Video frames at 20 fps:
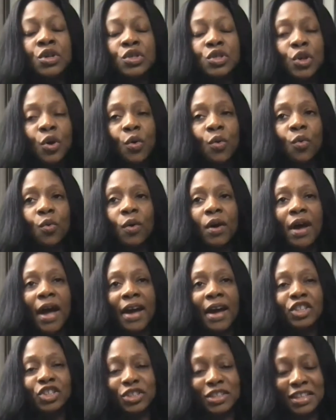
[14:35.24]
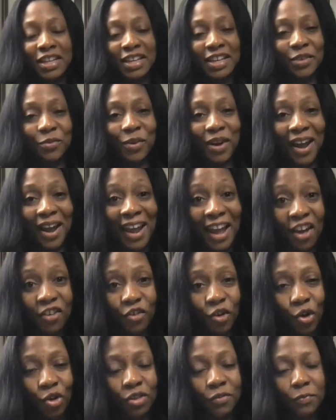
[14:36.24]
So actually, Nikki, what I have
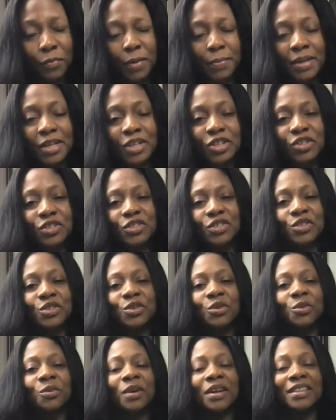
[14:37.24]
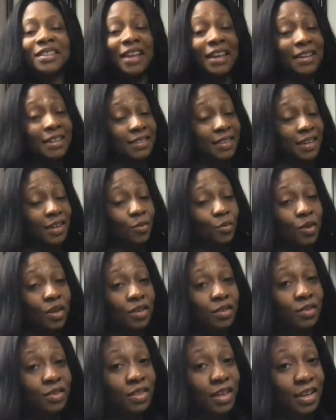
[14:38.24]
all of my patients do, and they
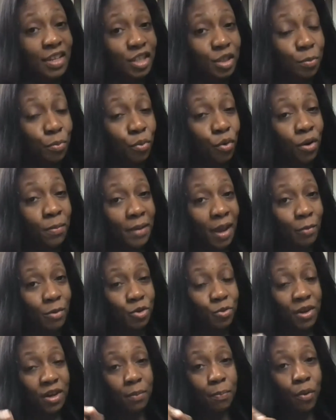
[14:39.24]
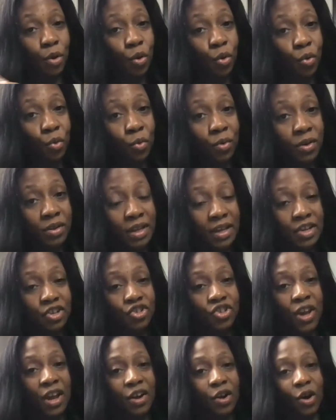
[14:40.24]
can support me. I wish we had a poll where they could
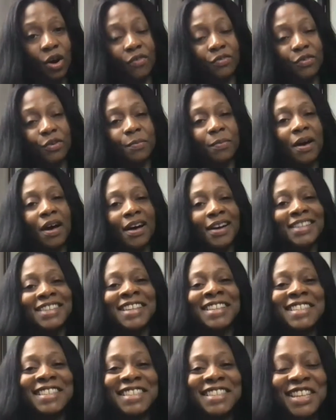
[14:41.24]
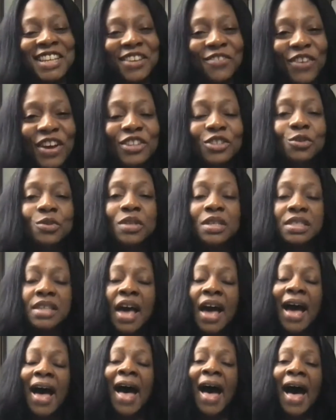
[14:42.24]
check off a box to see if I do this.
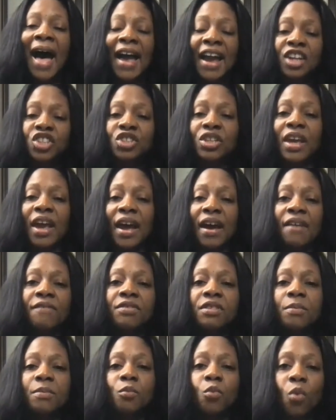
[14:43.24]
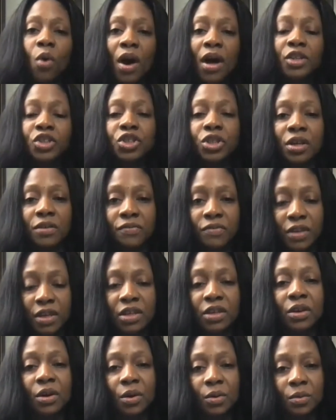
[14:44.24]
I actually have them watch a
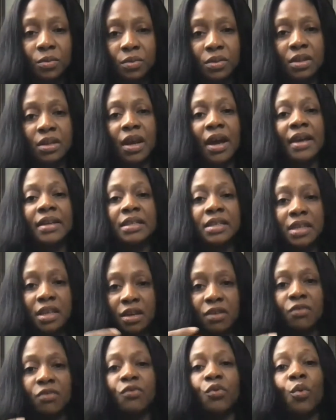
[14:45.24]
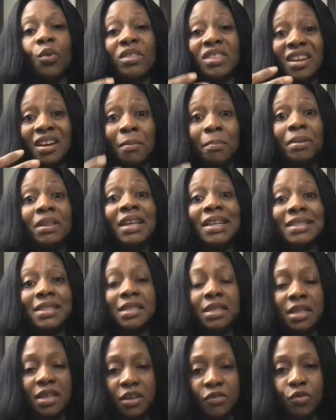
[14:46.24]
video that I give on the
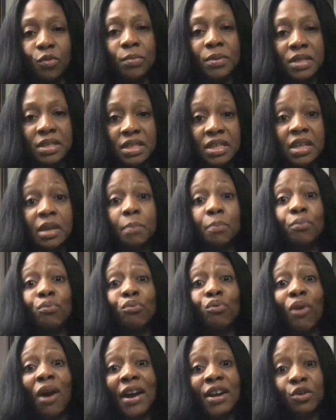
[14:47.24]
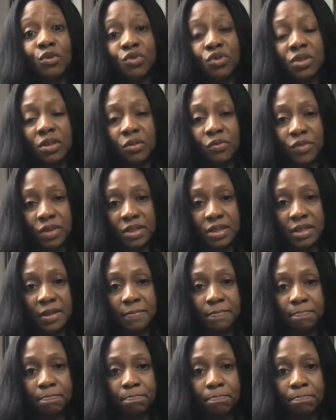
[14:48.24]
complexity of obesity prior to their visit.